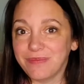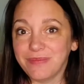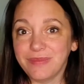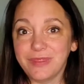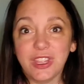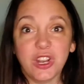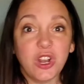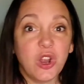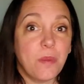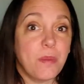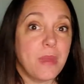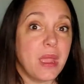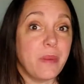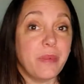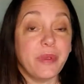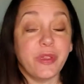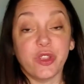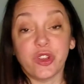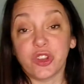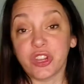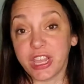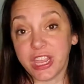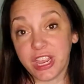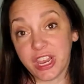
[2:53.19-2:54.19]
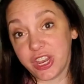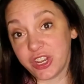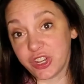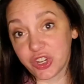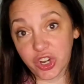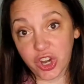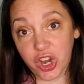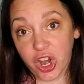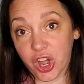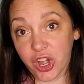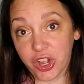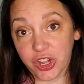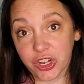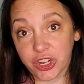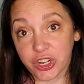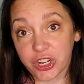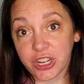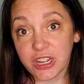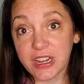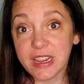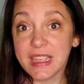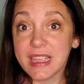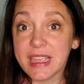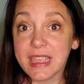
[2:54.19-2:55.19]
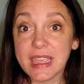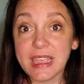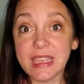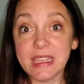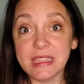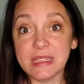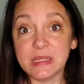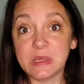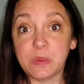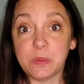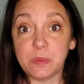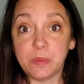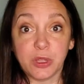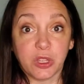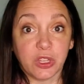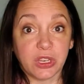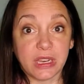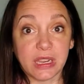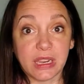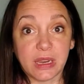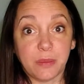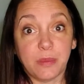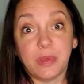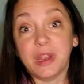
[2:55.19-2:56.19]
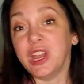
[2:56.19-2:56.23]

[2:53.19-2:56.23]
maybe your kindergartner is building